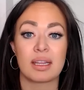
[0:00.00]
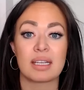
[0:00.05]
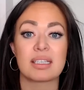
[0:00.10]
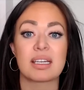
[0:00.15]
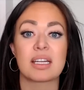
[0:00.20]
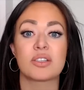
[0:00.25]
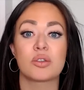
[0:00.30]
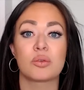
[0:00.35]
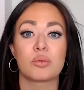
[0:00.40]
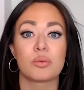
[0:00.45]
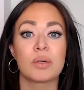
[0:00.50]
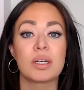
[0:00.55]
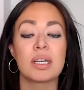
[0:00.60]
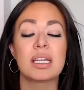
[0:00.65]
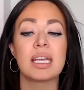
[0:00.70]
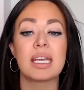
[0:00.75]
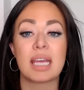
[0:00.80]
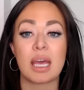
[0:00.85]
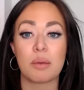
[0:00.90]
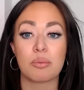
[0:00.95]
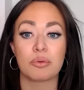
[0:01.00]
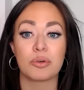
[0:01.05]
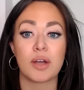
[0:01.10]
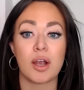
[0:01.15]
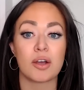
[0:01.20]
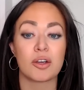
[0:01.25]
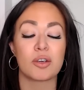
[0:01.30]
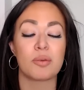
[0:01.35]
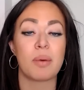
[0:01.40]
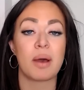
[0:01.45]
They tend to really get
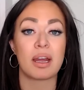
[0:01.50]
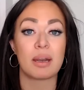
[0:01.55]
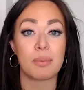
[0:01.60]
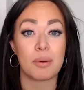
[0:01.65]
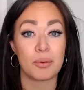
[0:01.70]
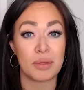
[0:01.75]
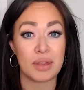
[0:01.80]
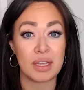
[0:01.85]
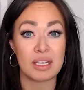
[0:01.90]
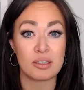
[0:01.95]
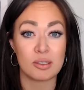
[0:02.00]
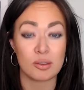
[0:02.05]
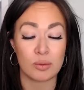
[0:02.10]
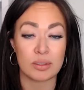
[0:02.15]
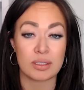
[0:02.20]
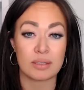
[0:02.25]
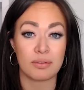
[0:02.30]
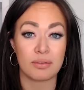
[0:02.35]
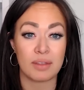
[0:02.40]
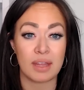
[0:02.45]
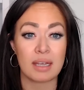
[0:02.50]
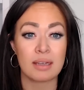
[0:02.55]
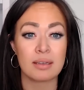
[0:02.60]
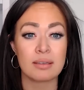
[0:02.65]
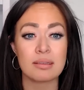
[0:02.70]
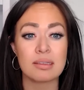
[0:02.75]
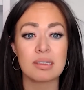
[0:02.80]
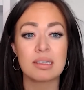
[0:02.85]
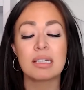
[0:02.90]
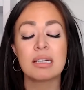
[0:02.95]
preoccupied about these sorts of
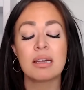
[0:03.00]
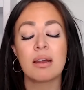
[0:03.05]
things.